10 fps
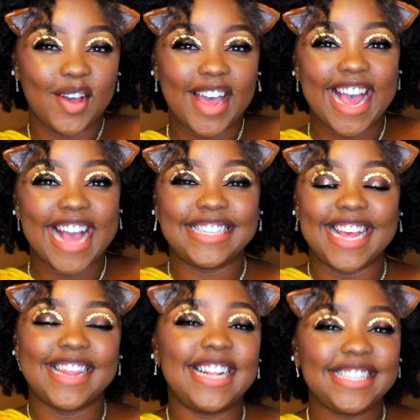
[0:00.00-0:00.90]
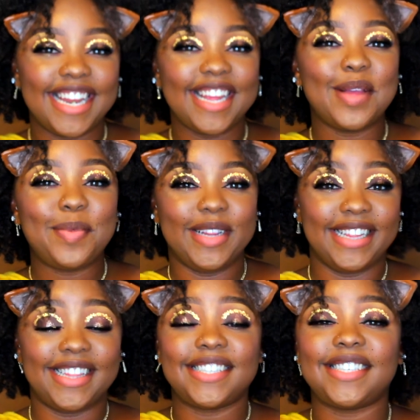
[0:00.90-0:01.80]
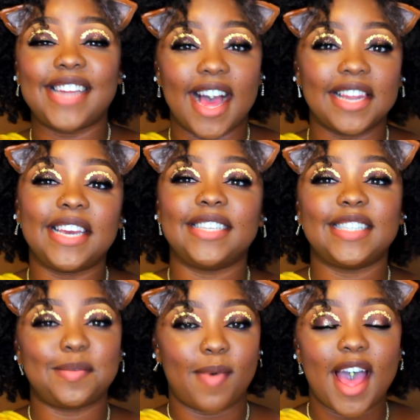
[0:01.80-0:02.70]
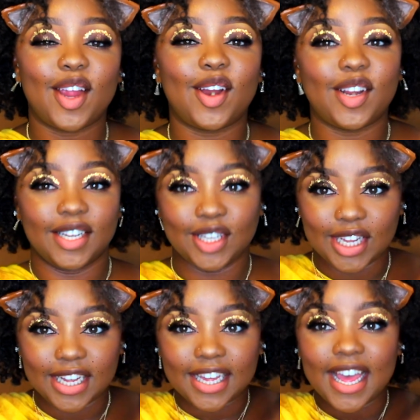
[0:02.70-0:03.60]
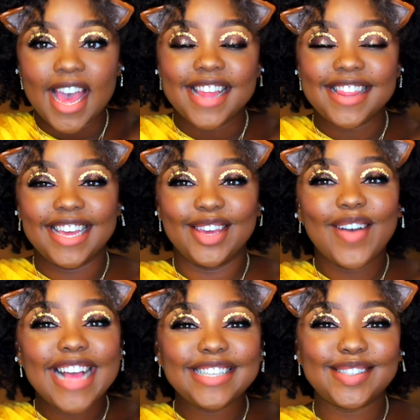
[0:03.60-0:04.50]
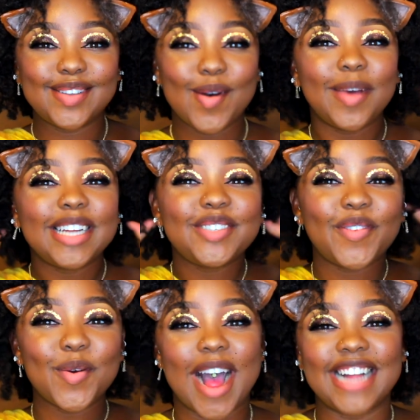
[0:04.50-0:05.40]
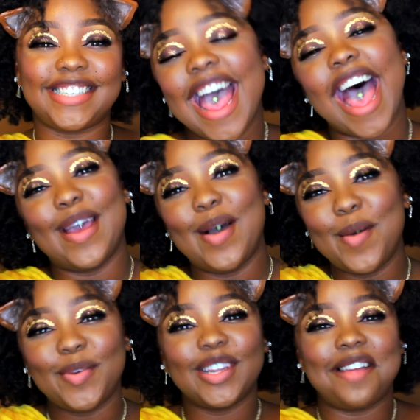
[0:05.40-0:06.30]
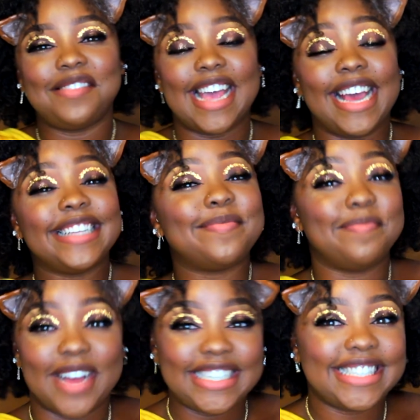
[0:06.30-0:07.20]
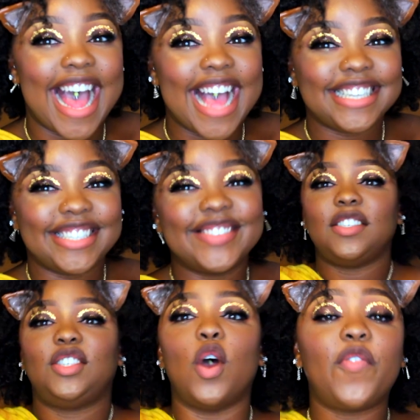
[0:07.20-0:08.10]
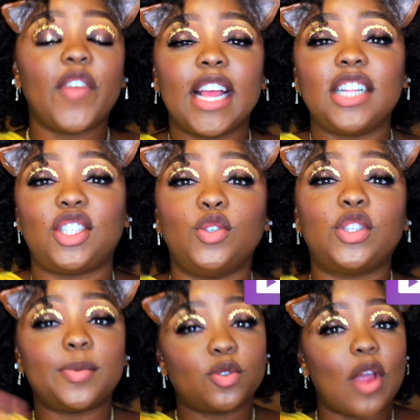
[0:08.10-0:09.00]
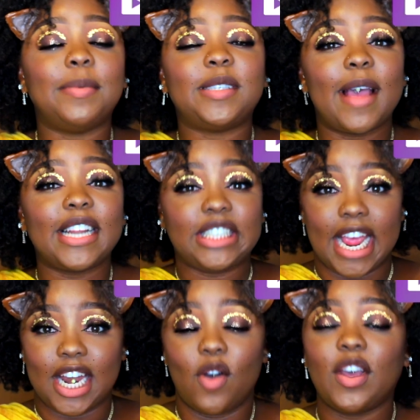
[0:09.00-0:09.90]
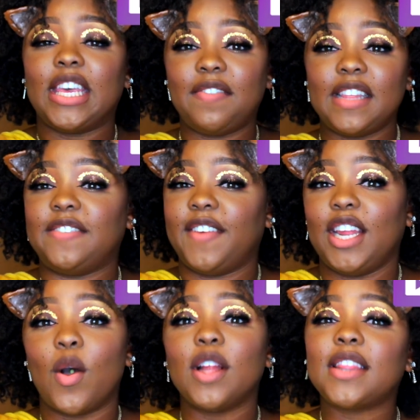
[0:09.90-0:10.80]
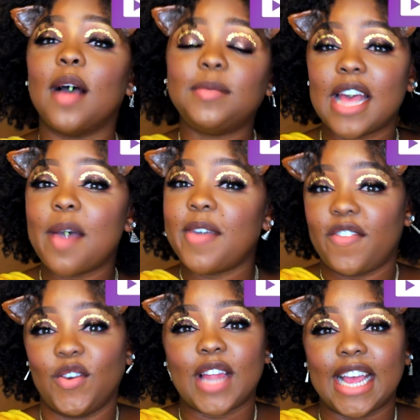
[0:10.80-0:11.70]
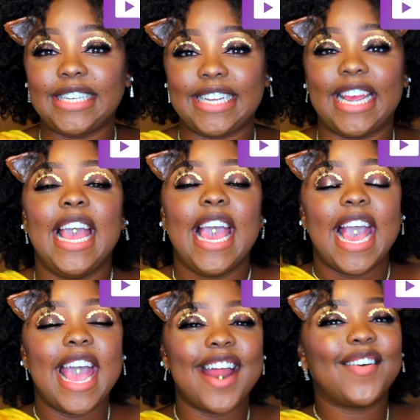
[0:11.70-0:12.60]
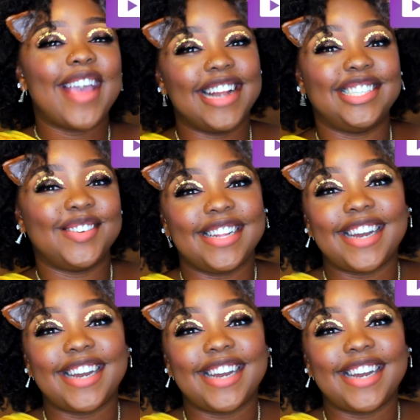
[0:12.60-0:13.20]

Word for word: Okay guys, and that's gonna complete this Nala inspired look. Thank you guys so much for watching. I hope you loved it as much as I do. Don't forget to subscribe to my channel, give this video a thumbs up if you liked it, and I'll catch you in the